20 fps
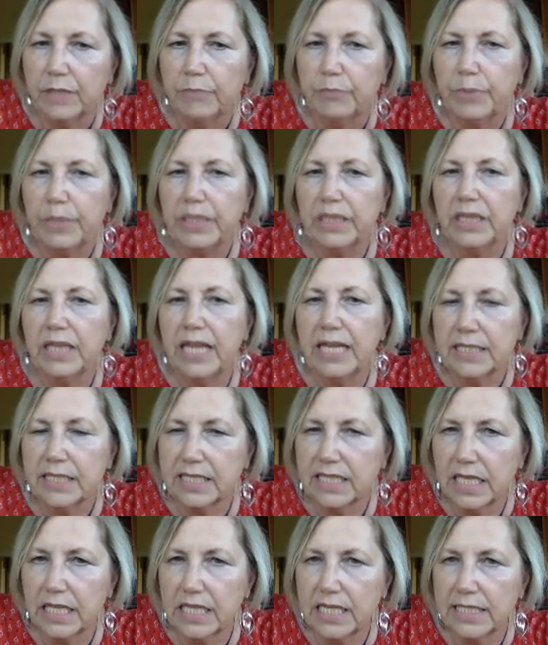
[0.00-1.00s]
but less
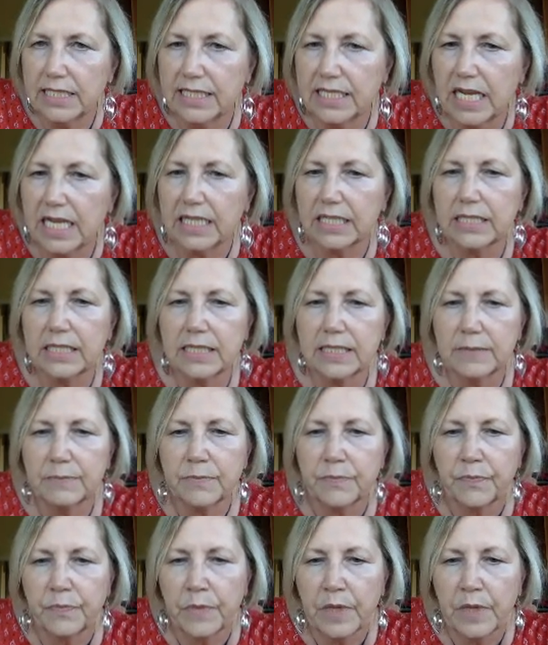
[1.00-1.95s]
than the six.